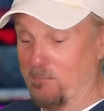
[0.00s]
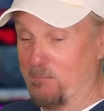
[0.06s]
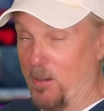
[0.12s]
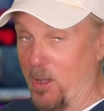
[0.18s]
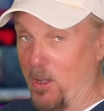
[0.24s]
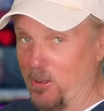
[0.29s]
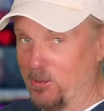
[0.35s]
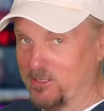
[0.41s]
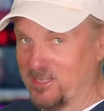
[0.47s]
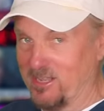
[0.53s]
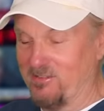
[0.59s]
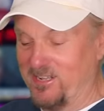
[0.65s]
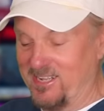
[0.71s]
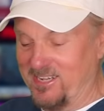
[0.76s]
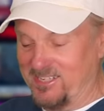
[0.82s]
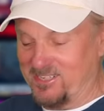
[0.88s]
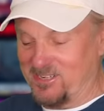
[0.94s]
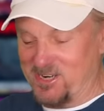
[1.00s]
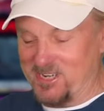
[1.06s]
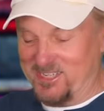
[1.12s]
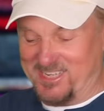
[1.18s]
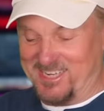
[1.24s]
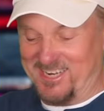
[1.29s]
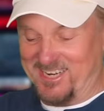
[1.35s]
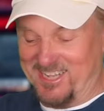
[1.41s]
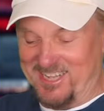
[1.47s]
bolt of
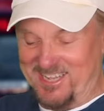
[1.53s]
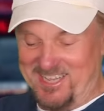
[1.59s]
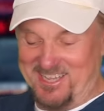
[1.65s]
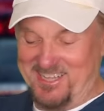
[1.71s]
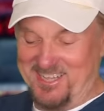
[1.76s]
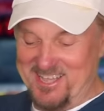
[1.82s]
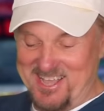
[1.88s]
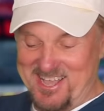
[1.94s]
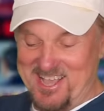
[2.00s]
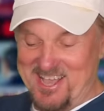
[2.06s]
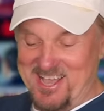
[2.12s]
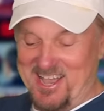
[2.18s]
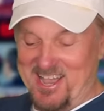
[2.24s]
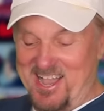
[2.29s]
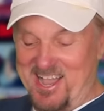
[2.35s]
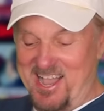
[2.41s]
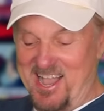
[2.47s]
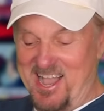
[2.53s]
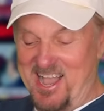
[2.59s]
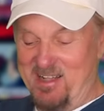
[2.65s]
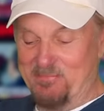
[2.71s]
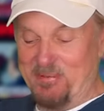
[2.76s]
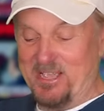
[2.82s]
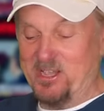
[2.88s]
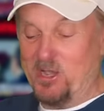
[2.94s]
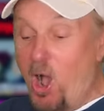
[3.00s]
electricity uh,
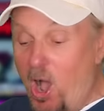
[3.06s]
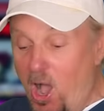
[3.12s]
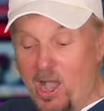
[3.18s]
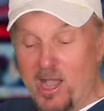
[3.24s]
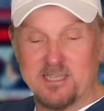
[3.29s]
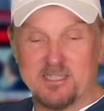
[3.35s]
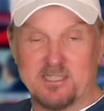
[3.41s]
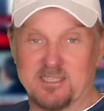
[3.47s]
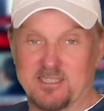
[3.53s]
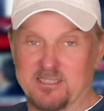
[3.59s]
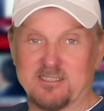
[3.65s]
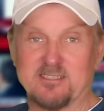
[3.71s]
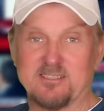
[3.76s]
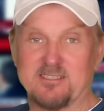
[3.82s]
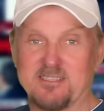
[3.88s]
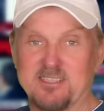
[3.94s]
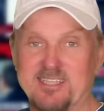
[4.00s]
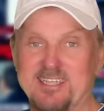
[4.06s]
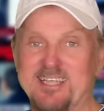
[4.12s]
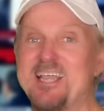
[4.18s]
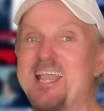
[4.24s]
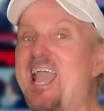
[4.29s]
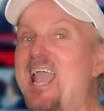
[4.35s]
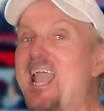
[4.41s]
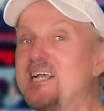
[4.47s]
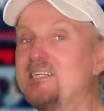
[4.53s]
because
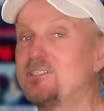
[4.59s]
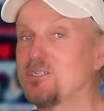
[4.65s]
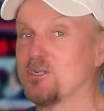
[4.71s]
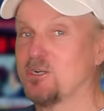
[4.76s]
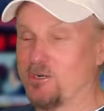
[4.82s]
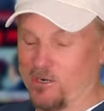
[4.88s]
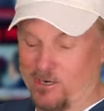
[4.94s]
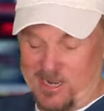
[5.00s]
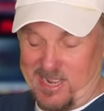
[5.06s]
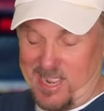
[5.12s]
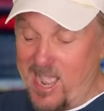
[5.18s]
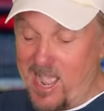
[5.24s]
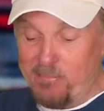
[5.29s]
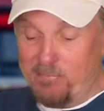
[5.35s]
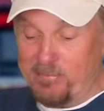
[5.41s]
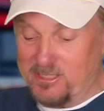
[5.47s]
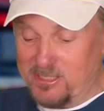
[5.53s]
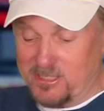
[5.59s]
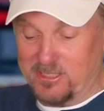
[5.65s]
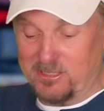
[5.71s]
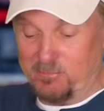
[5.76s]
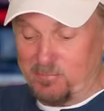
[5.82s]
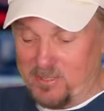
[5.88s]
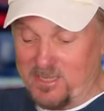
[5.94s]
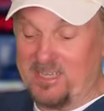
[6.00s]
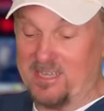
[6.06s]
the answer happens to
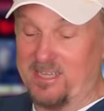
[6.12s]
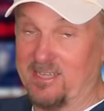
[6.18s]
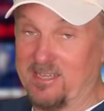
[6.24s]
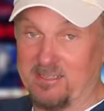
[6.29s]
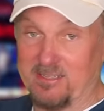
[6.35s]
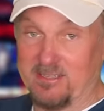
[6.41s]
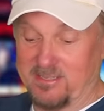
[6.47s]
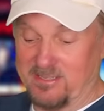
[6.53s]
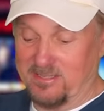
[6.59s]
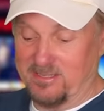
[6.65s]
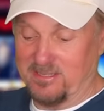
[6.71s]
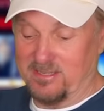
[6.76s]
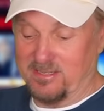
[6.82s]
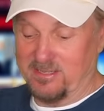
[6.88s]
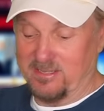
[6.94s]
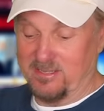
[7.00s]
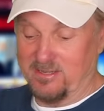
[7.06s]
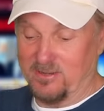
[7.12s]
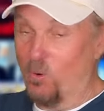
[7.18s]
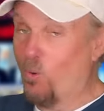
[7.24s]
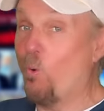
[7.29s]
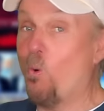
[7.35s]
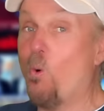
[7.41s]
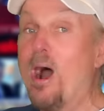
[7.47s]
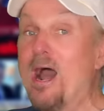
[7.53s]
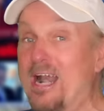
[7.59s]
be
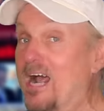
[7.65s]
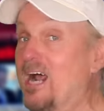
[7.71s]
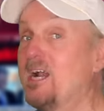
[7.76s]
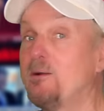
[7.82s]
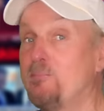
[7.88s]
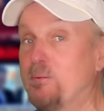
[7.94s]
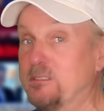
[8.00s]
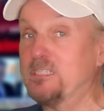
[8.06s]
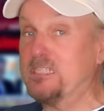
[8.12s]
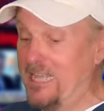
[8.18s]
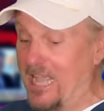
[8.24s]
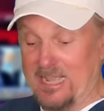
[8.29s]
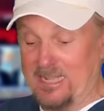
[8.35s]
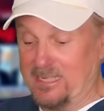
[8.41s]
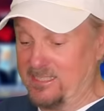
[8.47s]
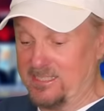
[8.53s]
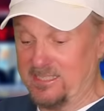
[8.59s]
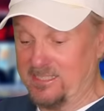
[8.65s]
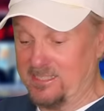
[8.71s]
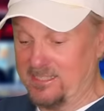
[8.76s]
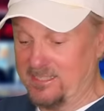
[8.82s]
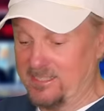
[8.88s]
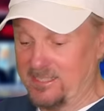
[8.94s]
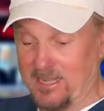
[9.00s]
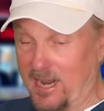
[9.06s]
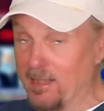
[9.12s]
100%.
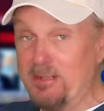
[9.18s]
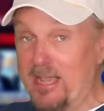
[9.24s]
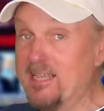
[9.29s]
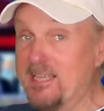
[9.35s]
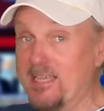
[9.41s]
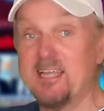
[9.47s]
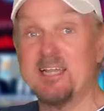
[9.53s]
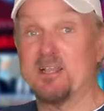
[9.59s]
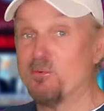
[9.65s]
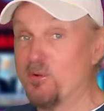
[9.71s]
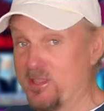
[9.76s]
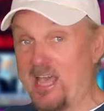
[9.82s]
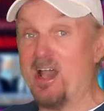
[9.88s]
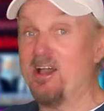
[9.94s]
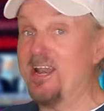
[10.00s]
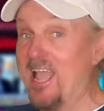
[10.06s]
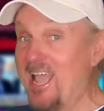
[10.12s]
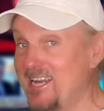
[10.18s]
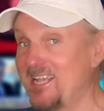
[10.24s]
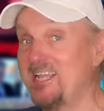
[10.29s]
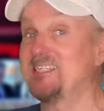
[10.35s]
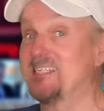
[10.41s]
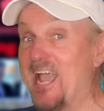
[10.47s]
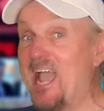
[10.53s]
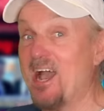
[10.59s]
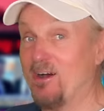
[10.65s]
I'm not kidding, without any
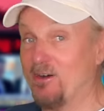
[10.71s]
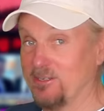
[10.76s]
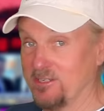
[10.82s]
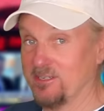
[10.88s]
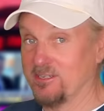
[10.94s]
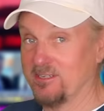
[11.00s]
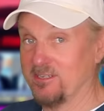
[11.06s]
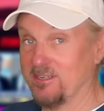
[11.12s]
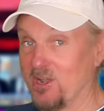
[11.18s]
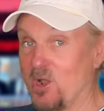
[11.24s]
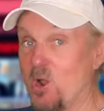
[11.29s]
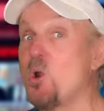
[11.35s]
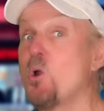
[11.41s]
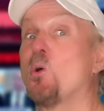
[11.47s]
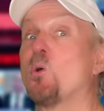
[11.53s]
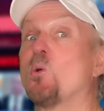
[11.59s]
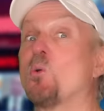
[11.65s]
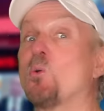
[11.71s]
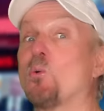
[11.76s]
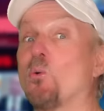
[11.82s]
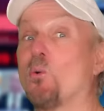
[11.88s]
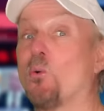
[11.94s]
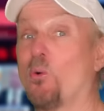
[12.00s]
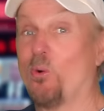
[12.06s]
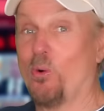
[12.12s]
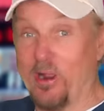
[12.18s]
doubt,
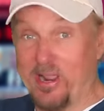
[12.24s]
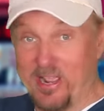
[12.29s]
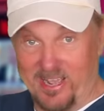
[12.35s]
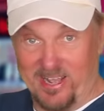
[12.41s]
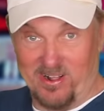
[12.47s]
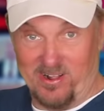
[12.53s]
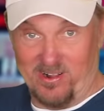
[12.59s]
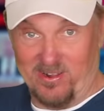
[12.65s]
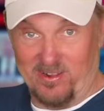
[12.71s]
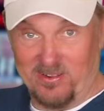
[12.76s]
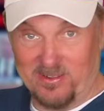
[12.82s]
real